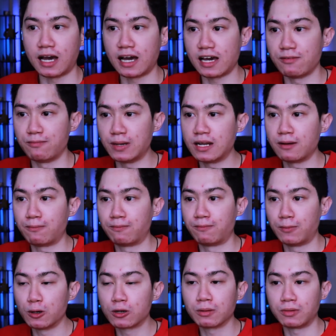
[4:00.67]
I've been a
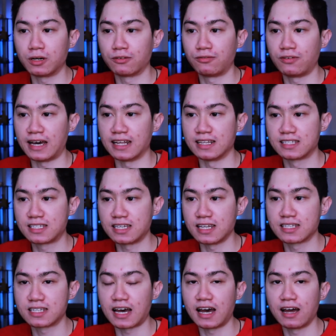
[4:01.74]
Pokemon fan
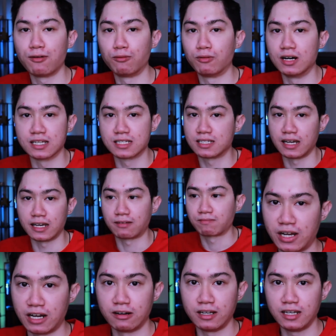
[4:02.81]
since I was like
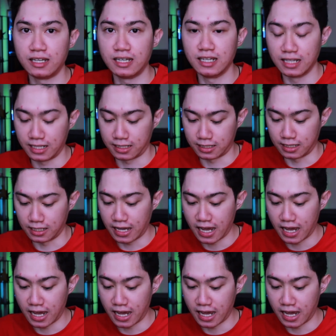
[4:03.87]
very little.